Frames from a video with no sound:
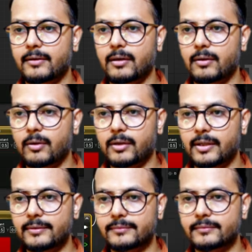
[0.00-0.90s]
okay
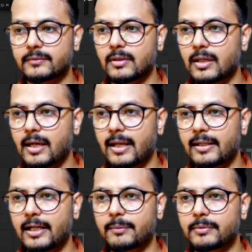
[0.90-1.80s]
and
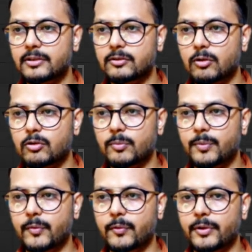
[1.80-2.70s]
let me just also
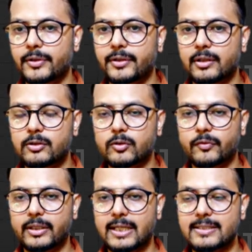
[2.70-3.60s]
preview it here so we
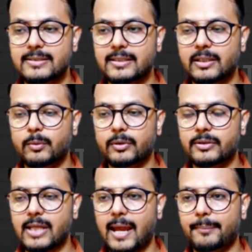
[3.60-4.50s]
can see what is
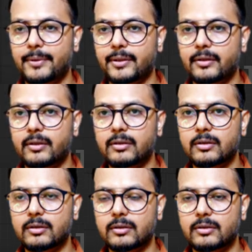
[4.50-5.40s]
happening here
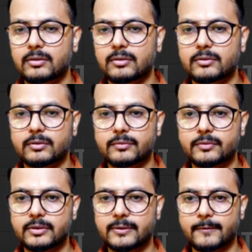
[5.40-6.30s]

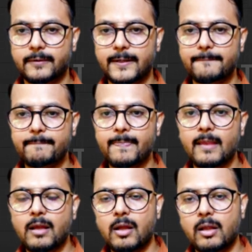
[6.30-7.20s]
okay
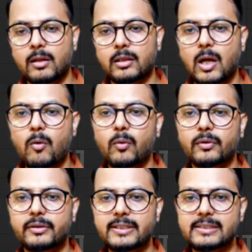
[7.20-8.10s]
now
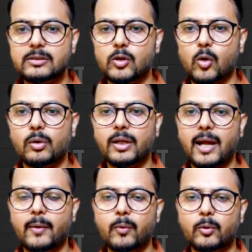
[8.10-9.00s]
this cone i
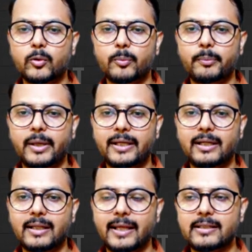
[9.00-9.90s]
want to make it
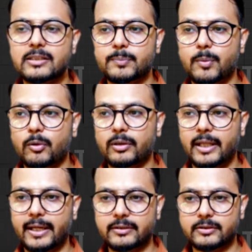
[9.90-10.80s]
like a
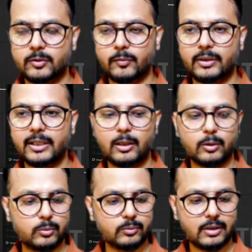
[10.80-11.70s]
spotlight so what i'll do
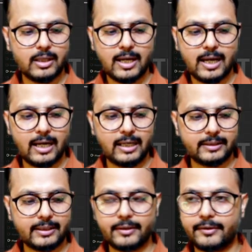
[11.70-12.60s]
i'll
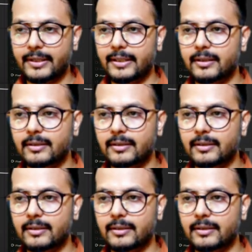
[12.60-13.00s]
take a radial